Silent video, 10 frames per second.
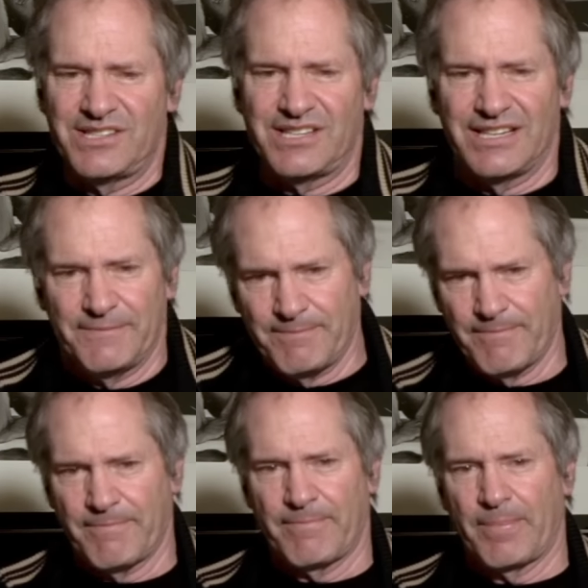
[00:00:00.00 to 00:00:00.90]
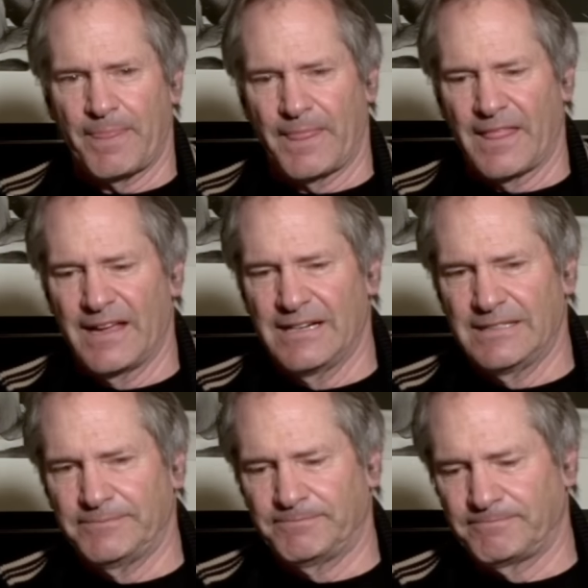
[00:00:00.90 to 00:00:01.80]
Now the whole thing, yeah. This is
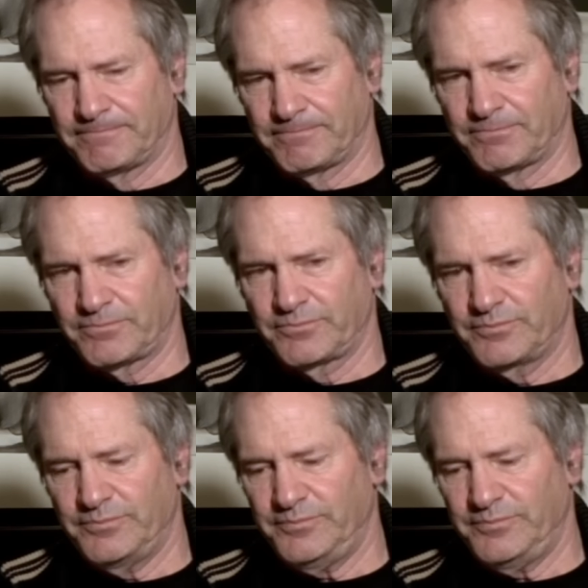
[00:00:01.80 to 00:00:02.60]
crazy, man.